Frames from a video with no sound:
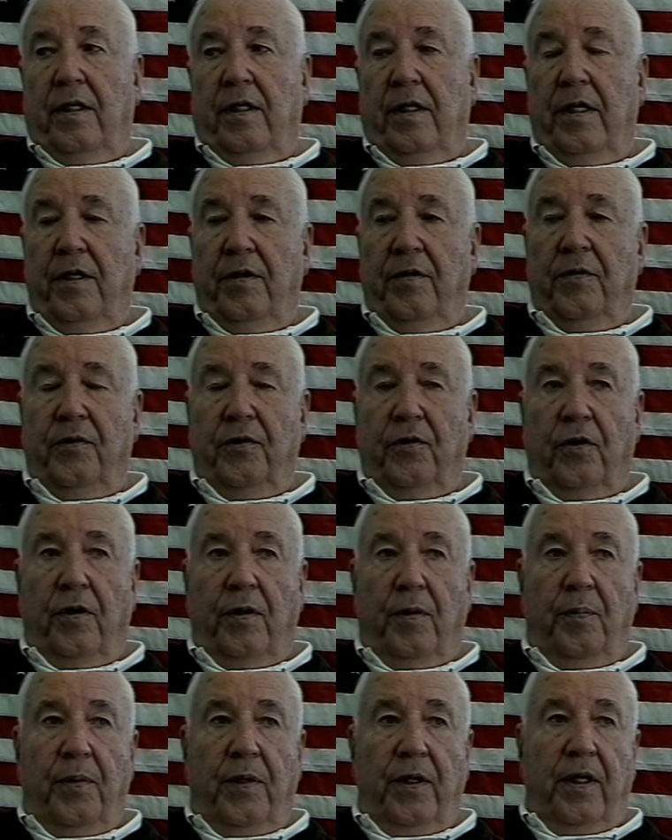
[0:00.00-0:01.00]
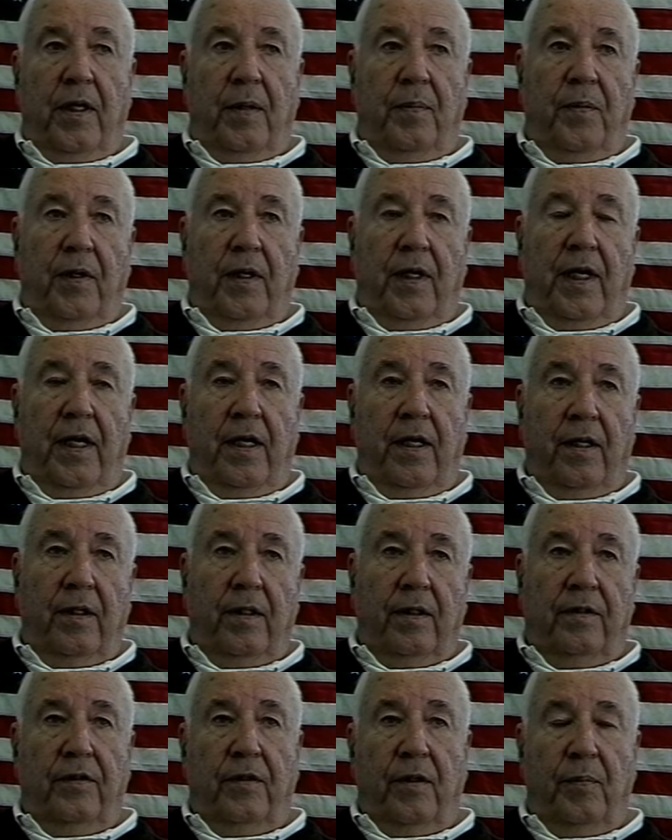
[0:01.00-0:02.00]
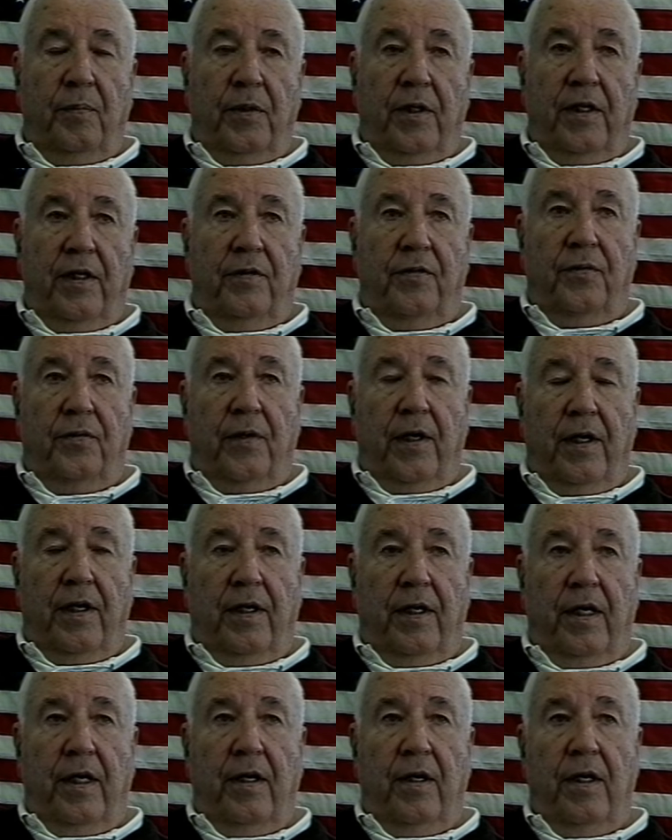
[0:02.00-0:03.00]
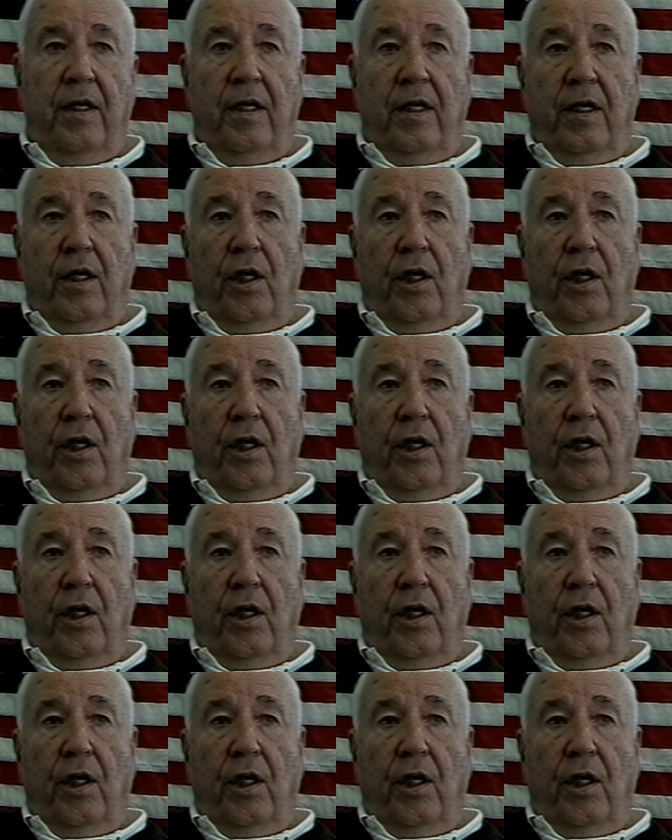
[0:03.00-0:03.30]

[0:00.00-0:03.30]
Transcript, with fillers: he was going to pick up a gal someplace around there,